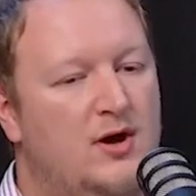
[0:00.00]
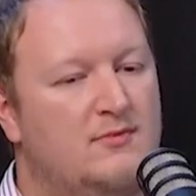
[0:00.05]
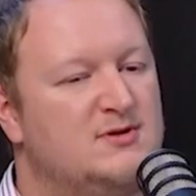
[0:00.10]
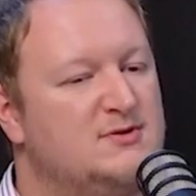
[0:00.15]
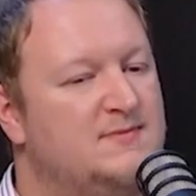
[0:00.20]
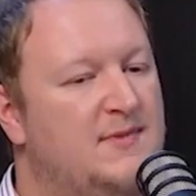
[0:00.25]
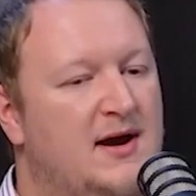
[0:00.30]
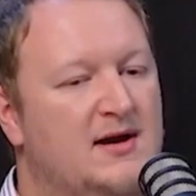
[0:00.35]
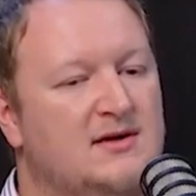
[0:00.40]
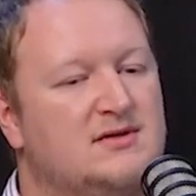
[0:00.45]

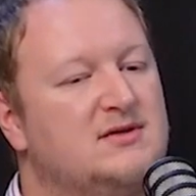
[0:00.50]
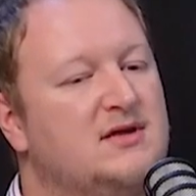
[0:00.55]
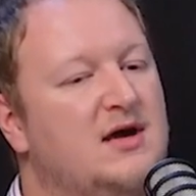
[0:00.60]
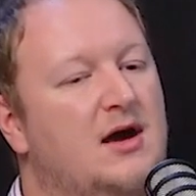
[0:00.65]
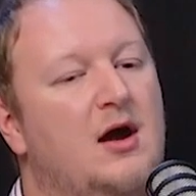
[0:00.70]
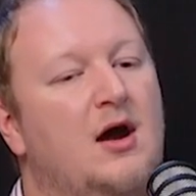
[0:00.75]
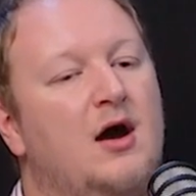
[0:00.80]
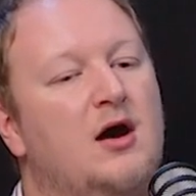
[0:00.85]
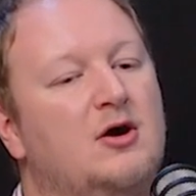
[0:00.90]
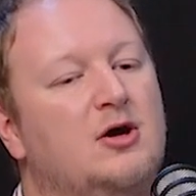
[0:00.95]
comes back to
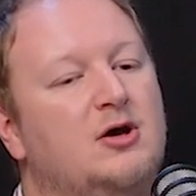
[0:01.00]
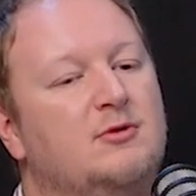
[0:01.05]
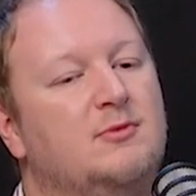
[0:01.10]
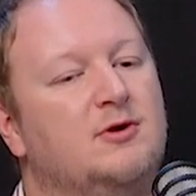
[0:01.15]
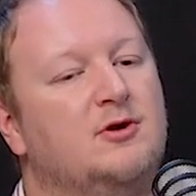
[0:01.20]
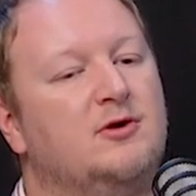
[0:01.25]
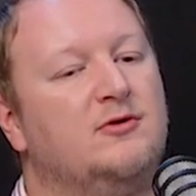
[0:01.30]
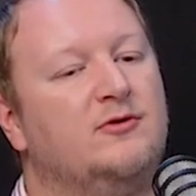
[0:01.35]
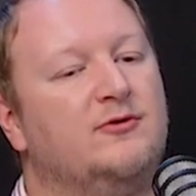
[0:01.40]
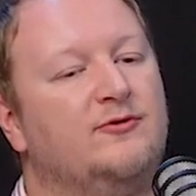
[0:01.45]
that
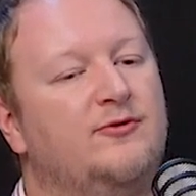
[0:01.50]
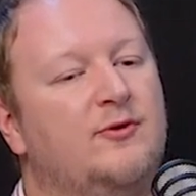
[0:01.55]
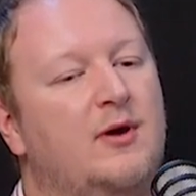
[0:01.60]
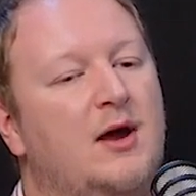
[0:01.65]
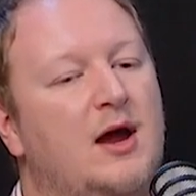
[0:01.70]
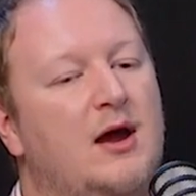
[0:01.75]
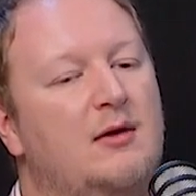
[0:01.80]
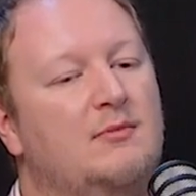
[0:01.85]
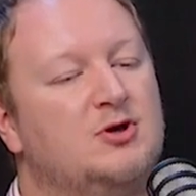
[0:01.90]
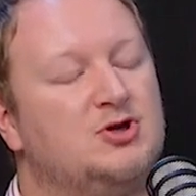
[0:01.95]
argument of
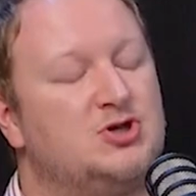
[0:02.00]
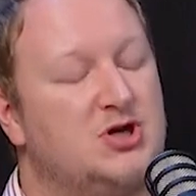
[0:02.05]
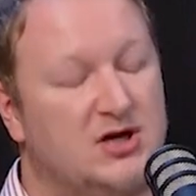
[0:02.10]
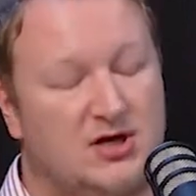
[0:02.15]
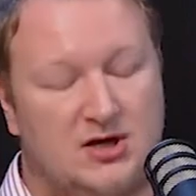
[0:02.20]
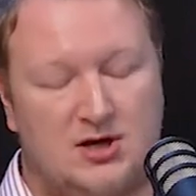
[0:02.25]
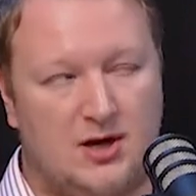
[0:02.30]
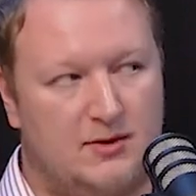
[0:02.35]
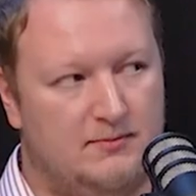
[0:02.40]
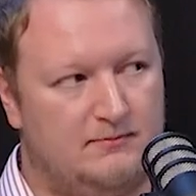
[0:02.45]
how much
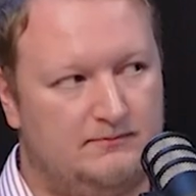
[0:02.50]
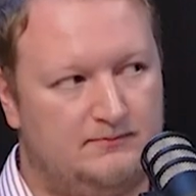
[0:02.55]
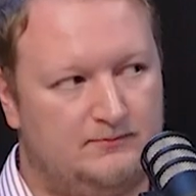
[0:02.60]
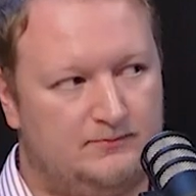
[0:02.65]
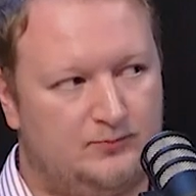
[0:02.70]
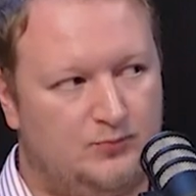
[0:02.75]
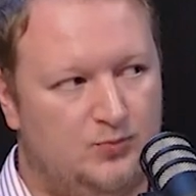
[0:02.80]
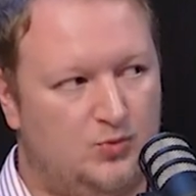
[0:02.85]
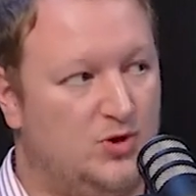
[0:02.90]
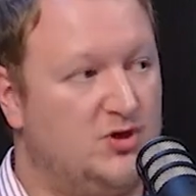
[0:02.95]
income
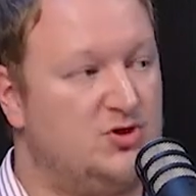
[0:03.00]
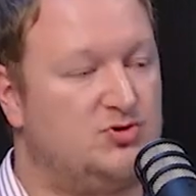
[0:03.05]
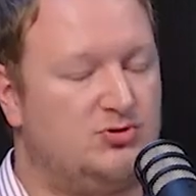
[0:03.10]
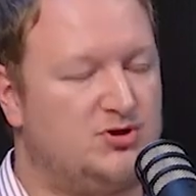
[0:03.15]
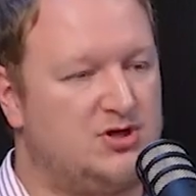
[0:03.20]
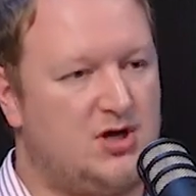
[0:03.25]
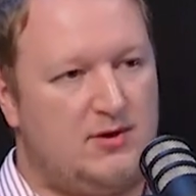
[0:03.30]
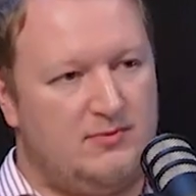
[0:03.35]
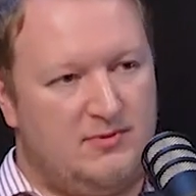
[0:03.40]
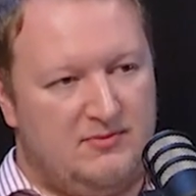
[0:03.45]
what does
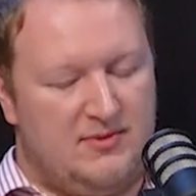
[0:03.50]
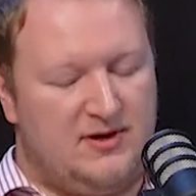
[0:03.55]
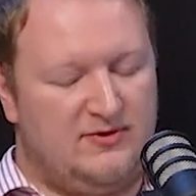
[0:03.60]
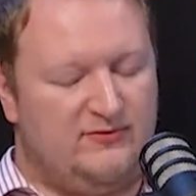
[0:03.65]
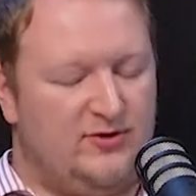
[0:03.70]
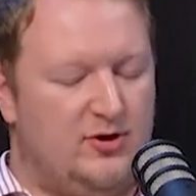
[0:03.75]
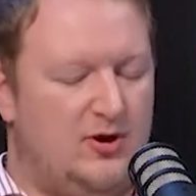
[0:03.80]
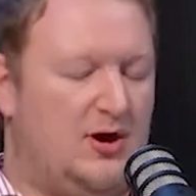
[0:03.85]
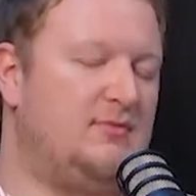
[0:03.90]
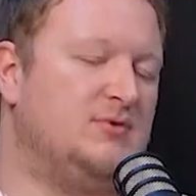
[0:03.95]
retirement
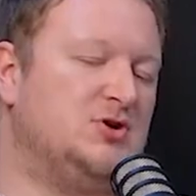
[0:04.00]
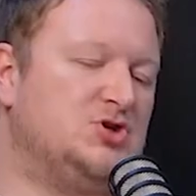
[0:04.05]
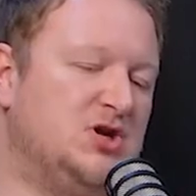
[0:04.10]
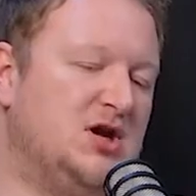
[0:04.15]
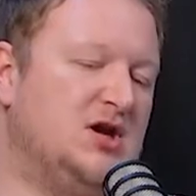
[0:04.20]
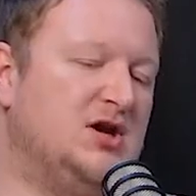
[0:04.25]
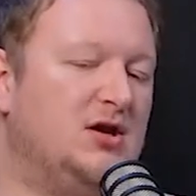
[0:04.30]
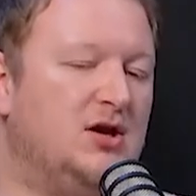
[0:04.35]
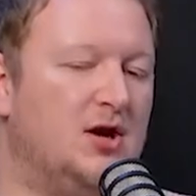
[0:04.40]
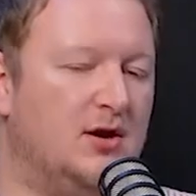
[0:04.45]
mean for you how much
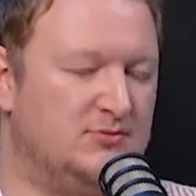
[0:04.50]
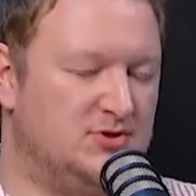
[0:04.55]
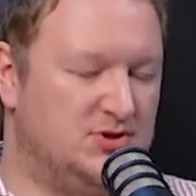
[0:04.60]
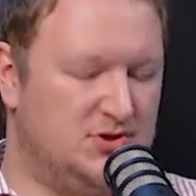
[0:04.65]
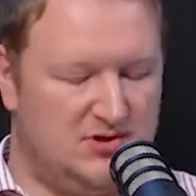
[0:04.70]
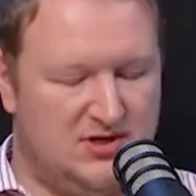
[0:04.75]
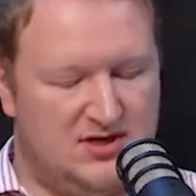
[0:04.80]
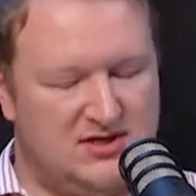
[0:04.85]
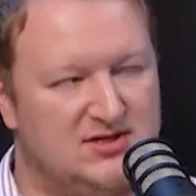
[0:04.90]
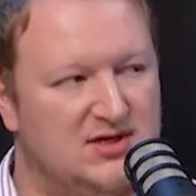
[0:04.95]
income
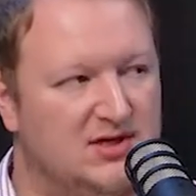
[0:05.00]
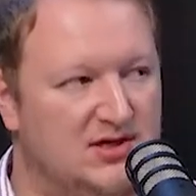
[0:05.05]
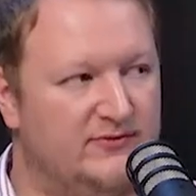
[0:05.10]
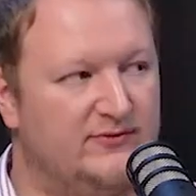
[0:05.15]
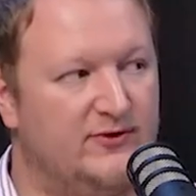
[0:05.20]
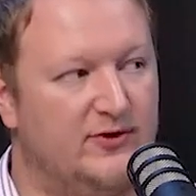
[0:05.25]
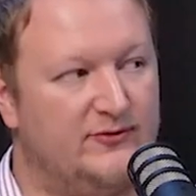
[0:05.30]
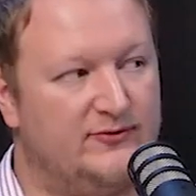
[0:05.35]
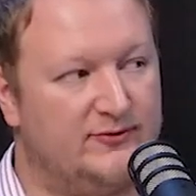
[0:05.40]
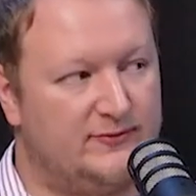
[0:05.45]
do you need to
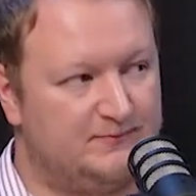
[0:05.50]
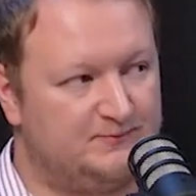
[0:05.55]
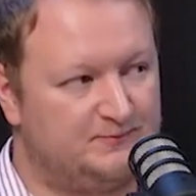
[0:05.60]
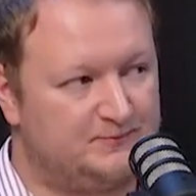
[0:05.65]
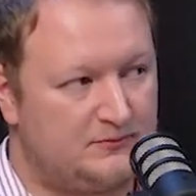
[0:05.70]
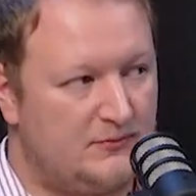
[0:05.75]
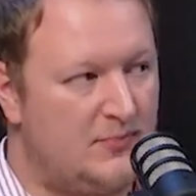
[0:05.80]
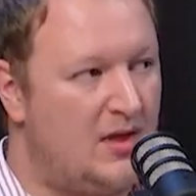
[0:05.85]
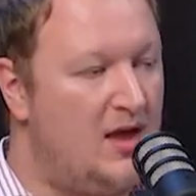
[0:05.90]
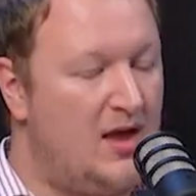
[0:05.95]
live off
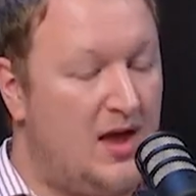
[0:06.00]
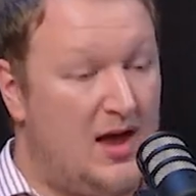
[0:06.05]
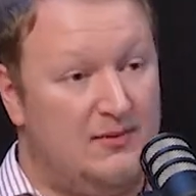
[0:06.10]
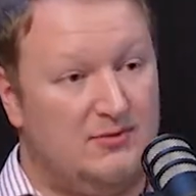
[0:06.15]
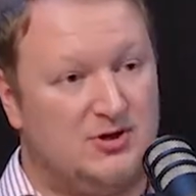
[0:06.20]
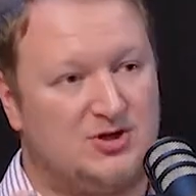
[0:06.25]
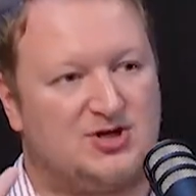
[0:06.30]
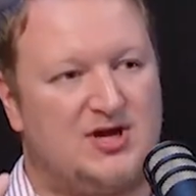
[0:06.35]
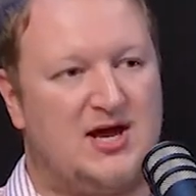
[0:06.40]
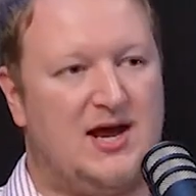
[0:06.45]
how
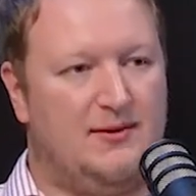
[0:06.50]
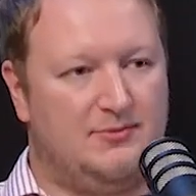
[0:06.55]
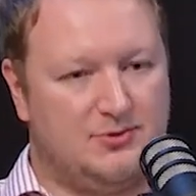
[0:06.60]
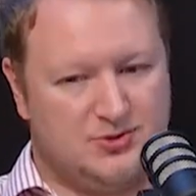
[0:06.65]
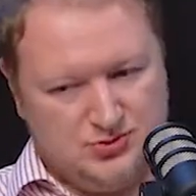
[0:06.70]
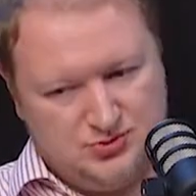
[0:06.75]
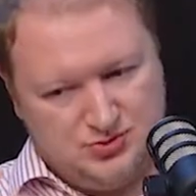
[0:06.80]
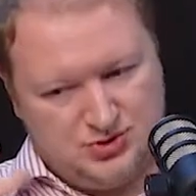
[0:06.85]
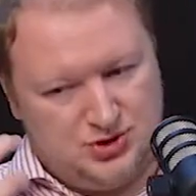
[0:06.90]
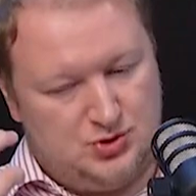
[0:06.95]
much
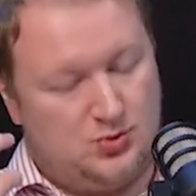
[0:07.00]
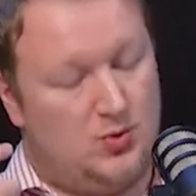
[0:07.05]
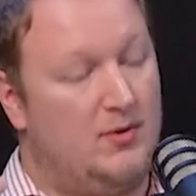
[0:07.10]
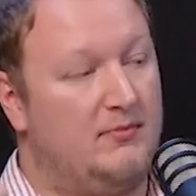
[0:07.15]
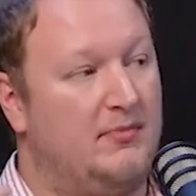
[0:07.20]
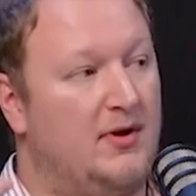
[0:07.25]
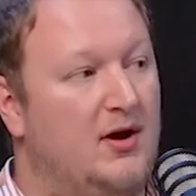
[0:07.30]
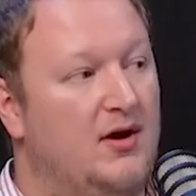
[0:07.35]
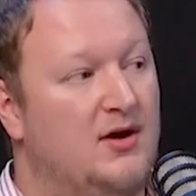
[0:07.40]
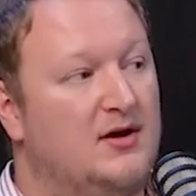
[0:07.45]
capital do you
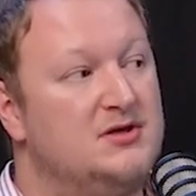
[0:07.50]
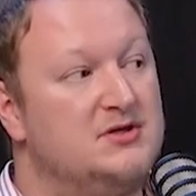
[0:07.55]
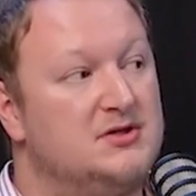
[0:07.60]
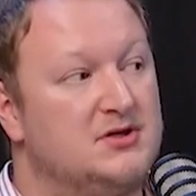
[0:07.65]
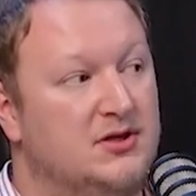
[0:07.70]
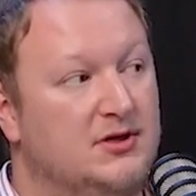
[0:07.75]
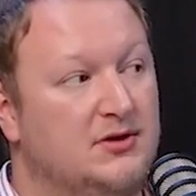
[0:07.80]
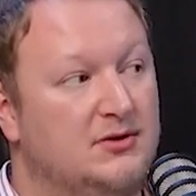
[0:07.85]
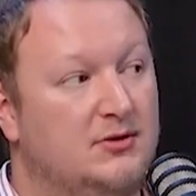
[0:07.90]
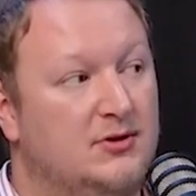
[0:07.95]
want
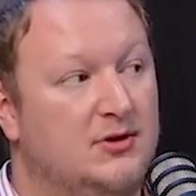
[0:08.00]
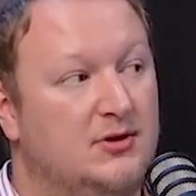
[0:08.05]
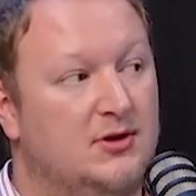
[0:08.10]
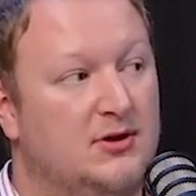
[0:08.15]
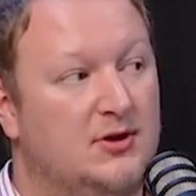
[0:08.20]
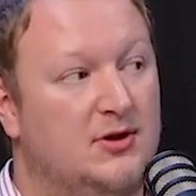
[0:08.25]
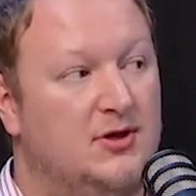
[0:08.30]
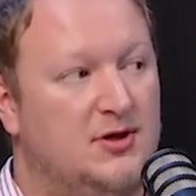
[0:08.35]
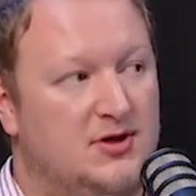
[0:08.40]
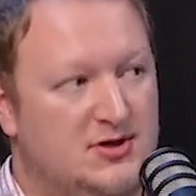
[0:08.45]
behind you
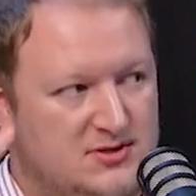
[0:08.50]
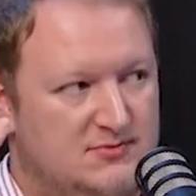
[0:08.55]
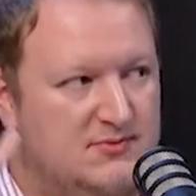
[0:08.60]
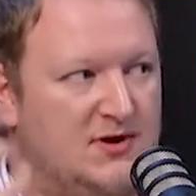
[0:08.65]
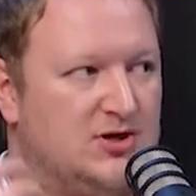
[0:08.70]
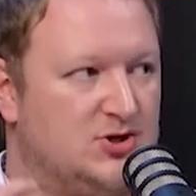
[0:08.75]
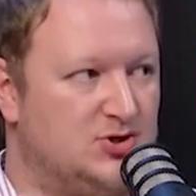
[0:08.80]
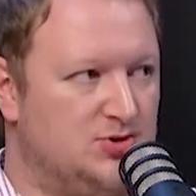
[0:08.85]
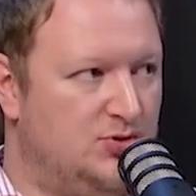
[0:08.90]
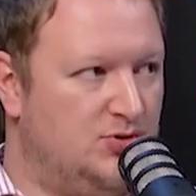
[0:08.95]
to
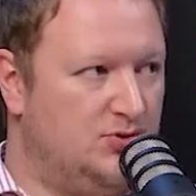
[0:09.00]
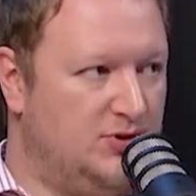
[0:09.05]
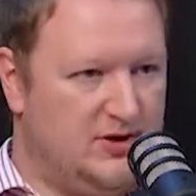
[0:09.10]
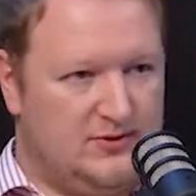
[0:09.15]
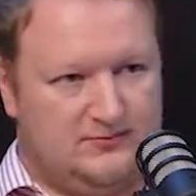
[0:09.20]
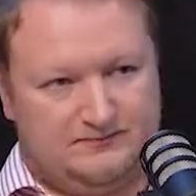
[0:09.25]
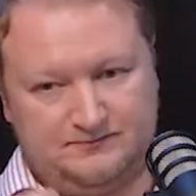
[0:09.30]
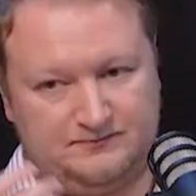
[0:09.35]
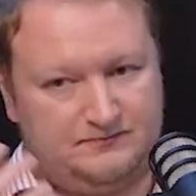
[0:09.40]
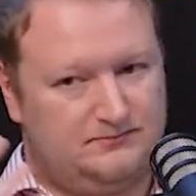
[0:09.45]
make sure
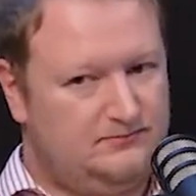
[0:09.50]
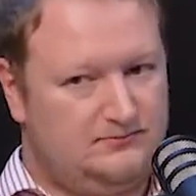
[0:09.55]
that